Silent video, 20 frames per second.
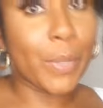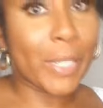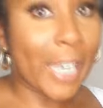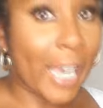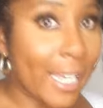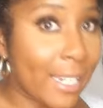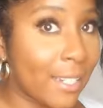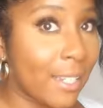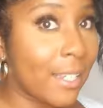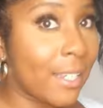
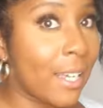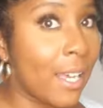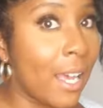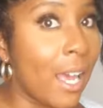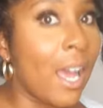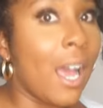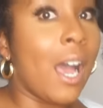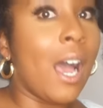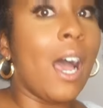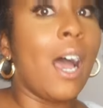again,
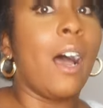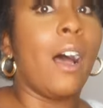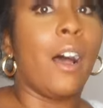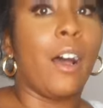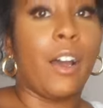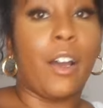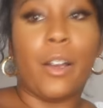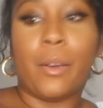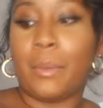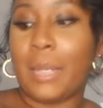
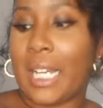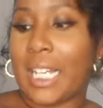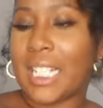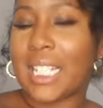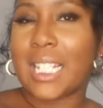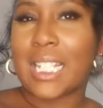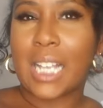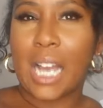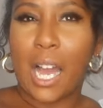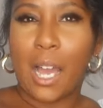like a
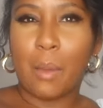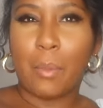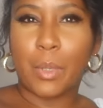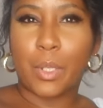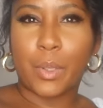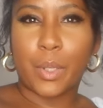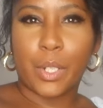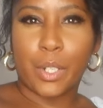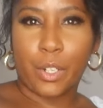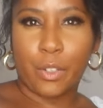sky
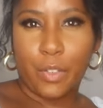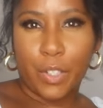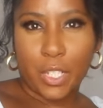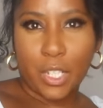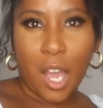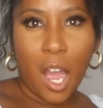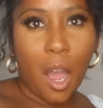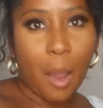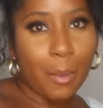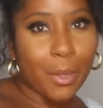blue. I don't know if it's
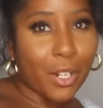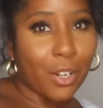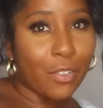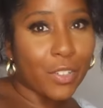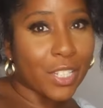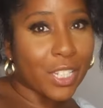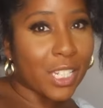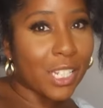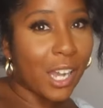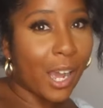coming off
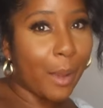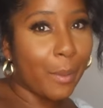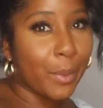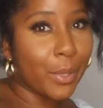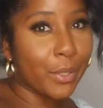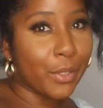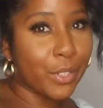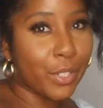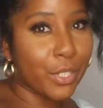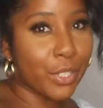as sky
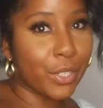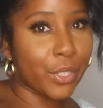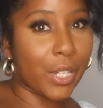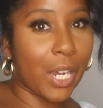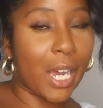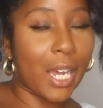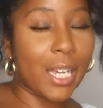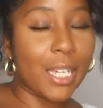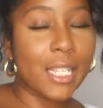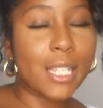blue to you
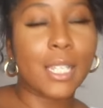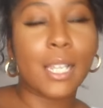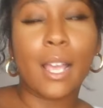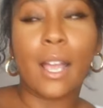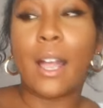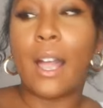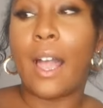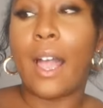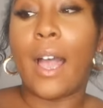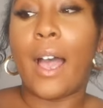guys.
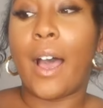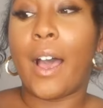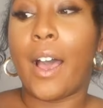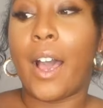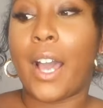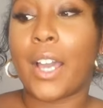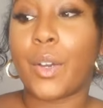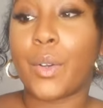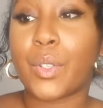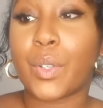
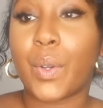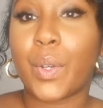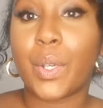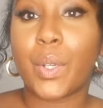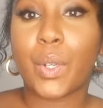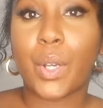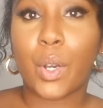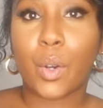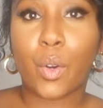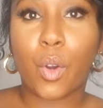I
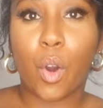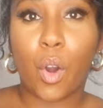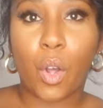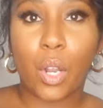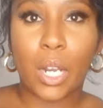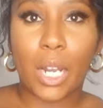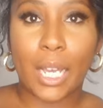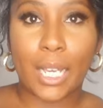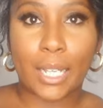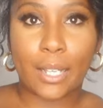also got
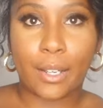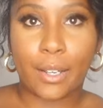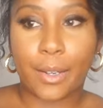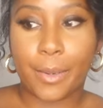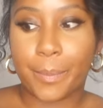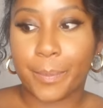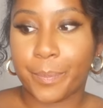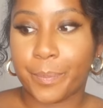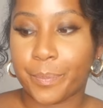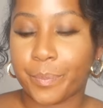like
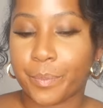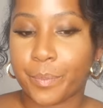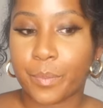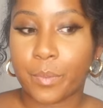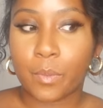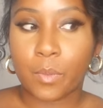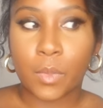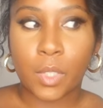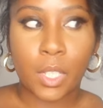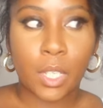
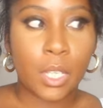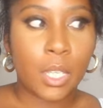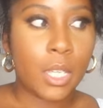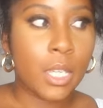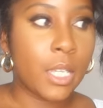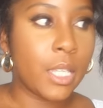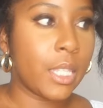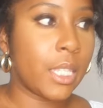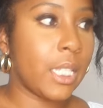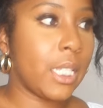
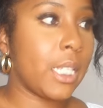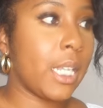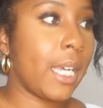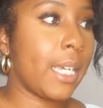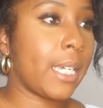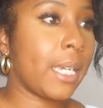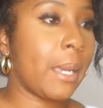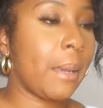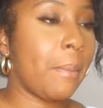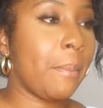these
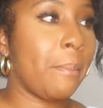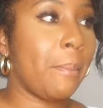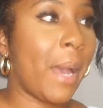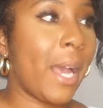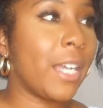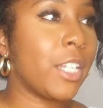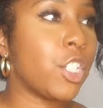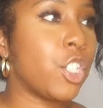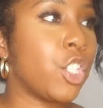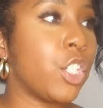like
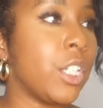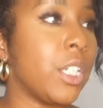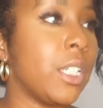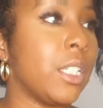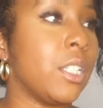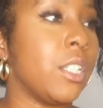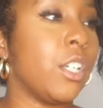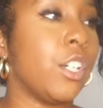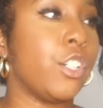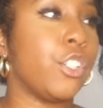
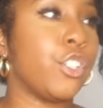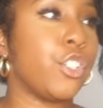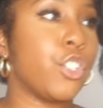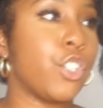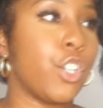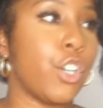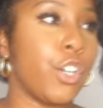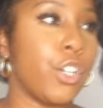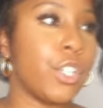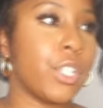matching
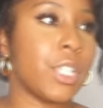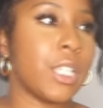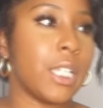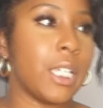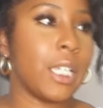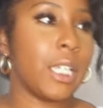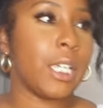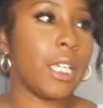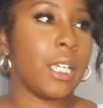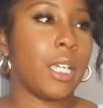
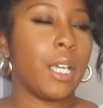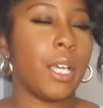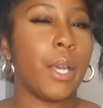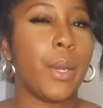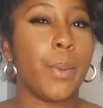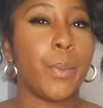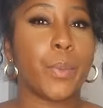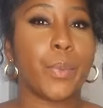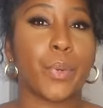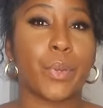jersey
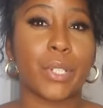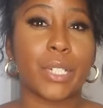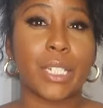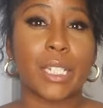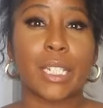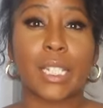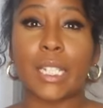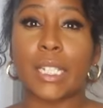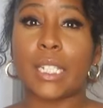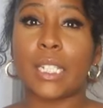
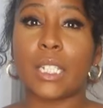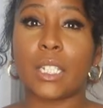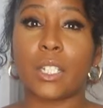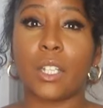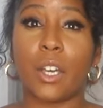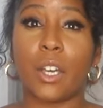printed